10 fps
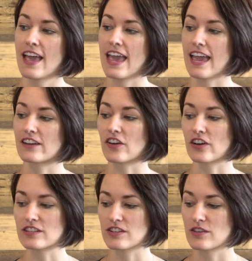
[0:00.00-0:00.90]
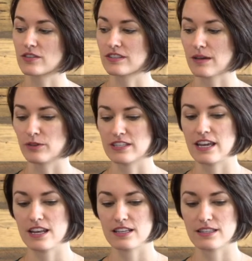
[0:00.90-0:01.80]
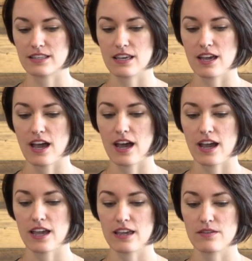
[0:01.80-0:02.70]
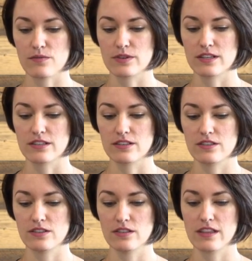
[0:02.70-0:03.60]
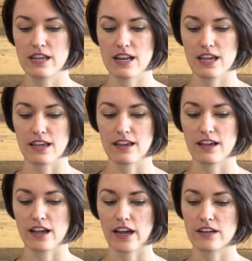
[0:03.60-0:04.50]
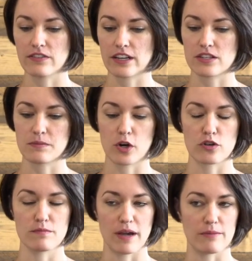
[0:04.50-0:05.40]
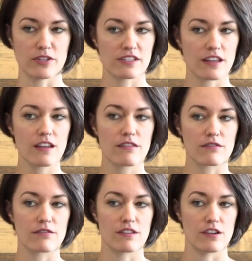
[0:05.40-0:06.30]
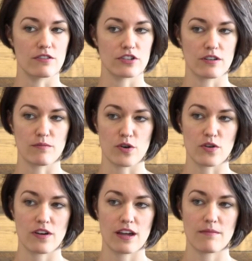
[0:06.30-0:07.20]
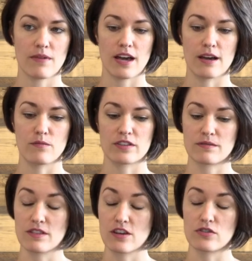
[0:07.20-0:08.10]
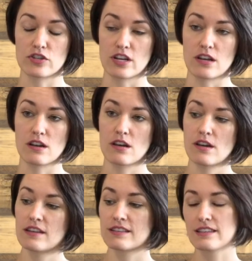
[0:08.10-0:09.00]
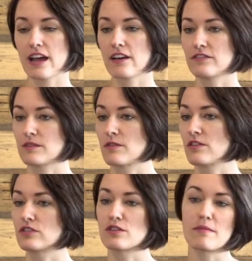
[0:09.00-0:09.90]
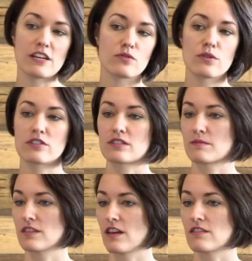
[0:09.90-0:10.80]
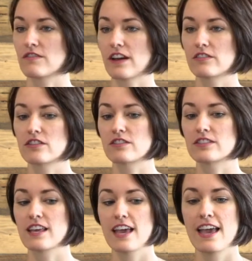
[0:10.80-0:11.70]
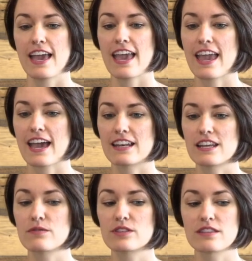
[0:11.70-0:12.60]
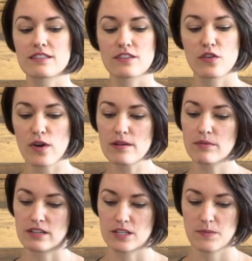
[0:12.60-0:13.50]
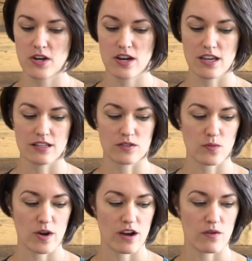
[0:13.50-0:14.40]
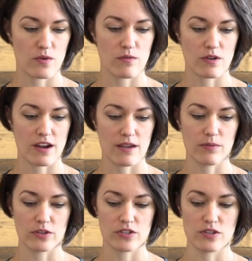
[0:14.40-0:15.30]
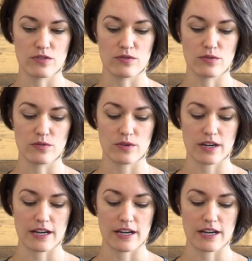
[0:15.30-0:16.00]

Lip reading: And also, simultaneously, I was leading kind of like a small group Bible study through the Ocean program with some of the Ocean staff, some of the Ocean mentors, some of the other founders. And it was this incredible experience where we were able to